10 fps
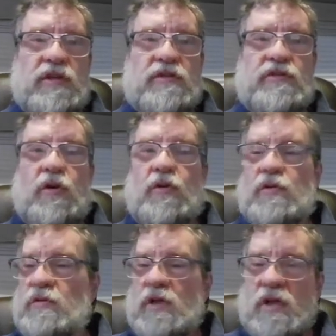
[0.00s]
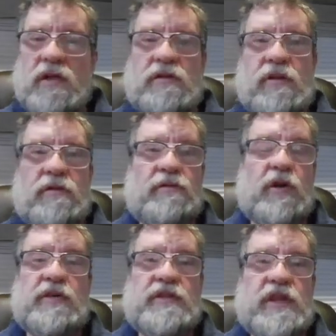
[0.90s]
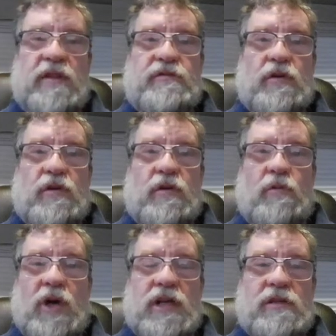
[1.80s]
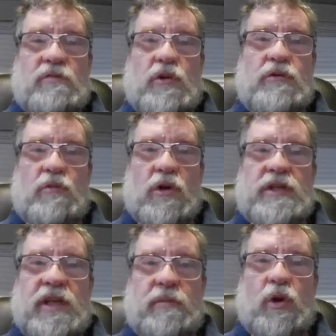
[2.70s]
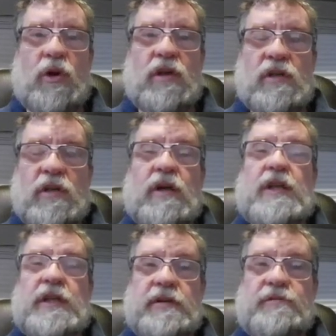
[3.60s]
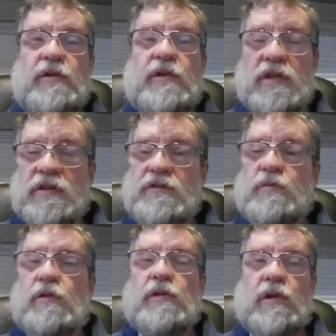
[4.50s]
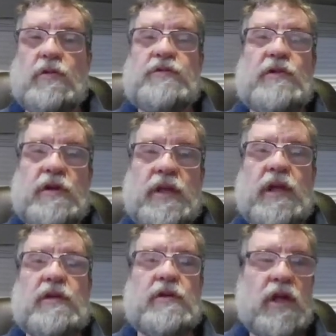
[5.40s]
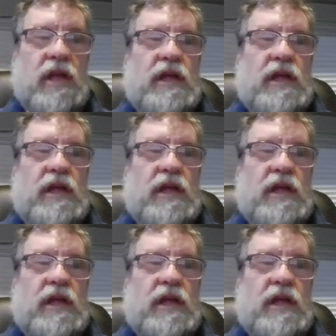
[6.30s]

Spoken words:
So the furnace after a while wouldn't work anymore. Luckily for us, we were close to a dealer.